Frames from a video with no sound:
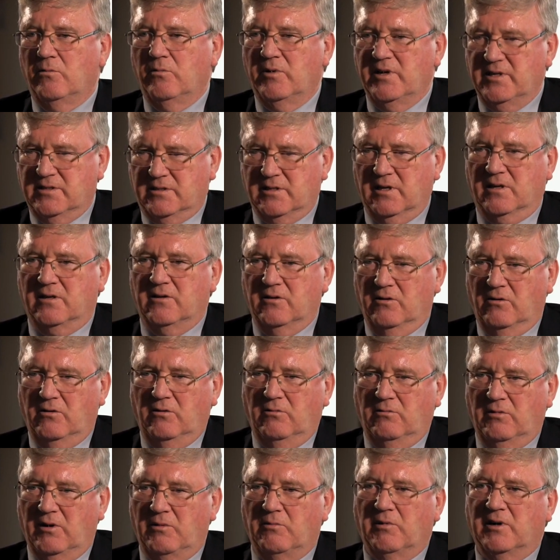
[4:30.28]
We said
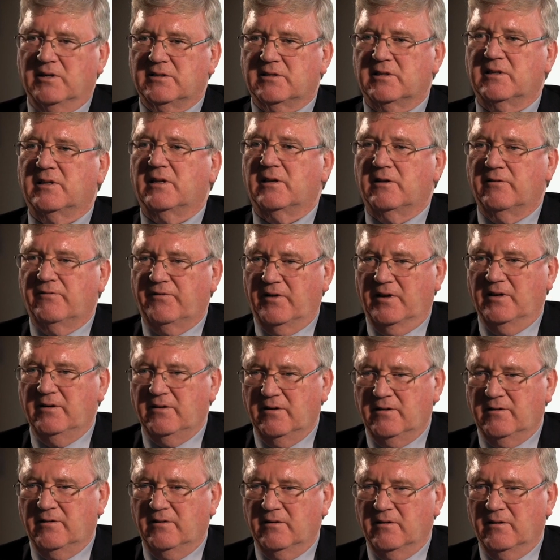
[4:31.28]
no, we wanted to
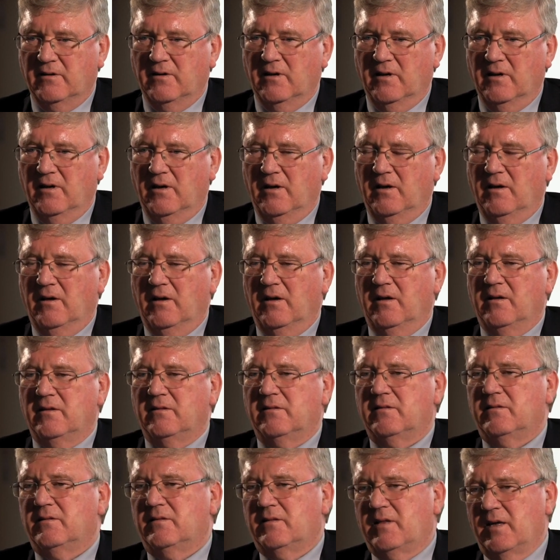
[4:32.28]
defend it.
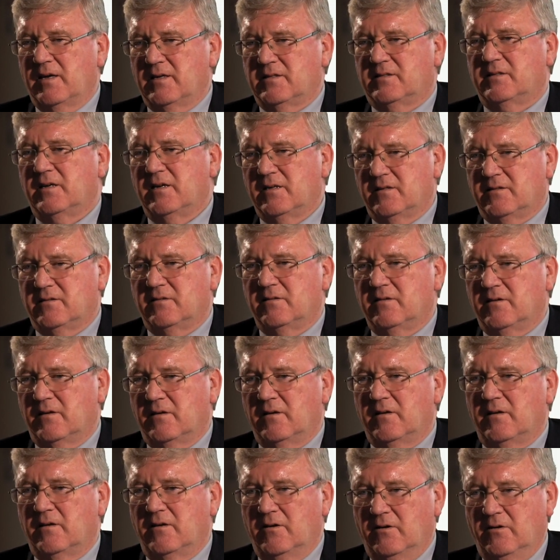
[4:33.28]
They said,
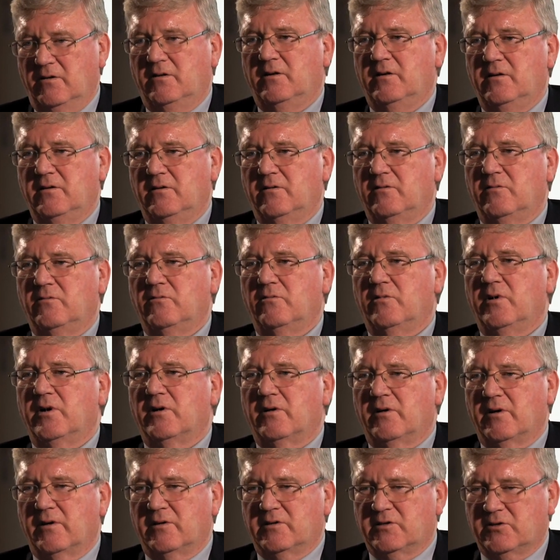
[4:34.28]
look, we
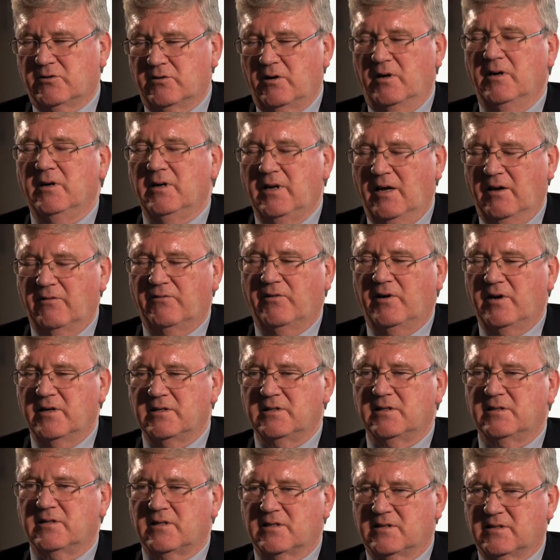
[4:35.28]
are strongly
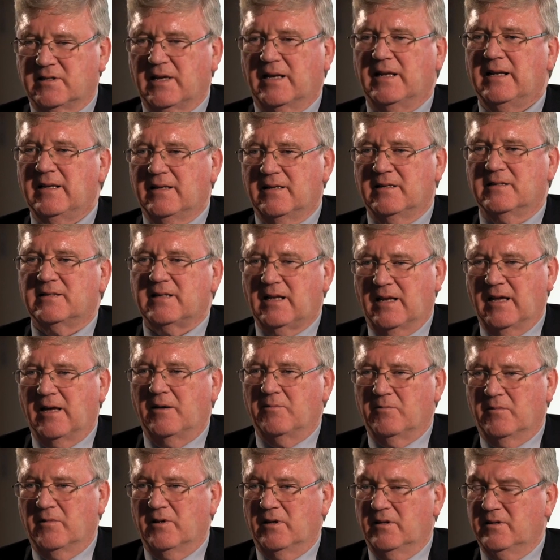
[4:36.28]
advising to settle this
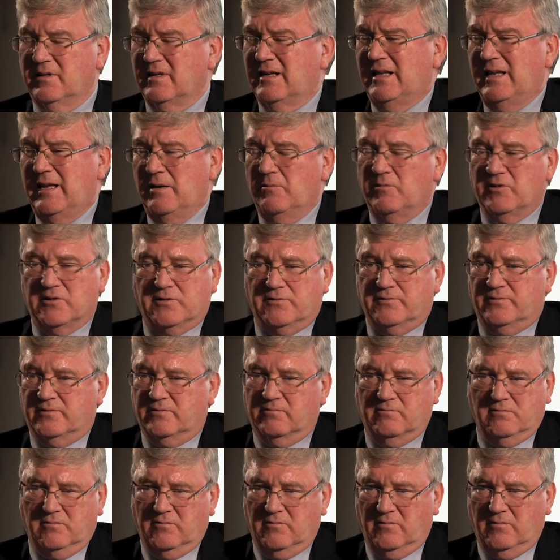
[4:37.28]
claim. And the claim
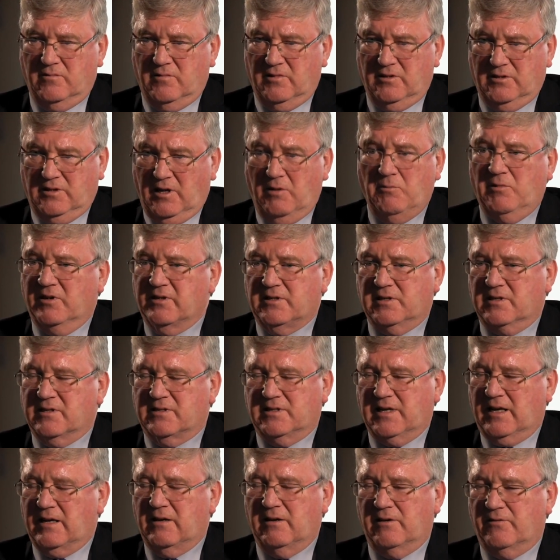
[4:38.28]
was, they wanted to
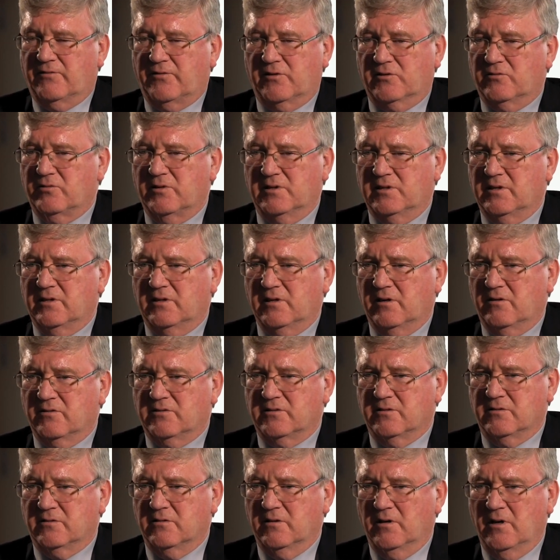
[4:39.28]
settle it for
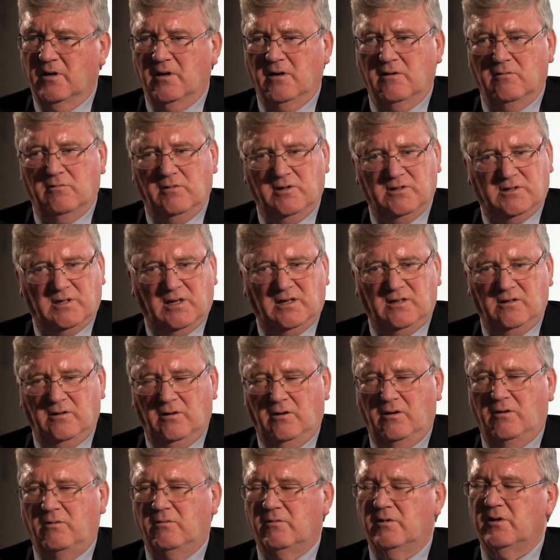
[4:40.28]
20,000. We said,
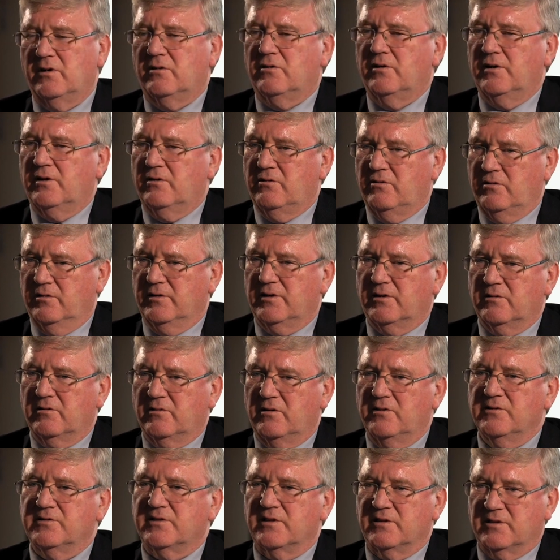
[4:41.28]
no, we're going to hold our
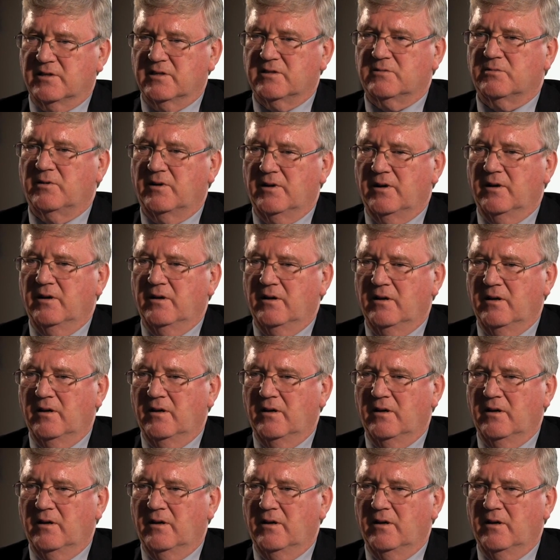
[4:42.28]
guns on this one.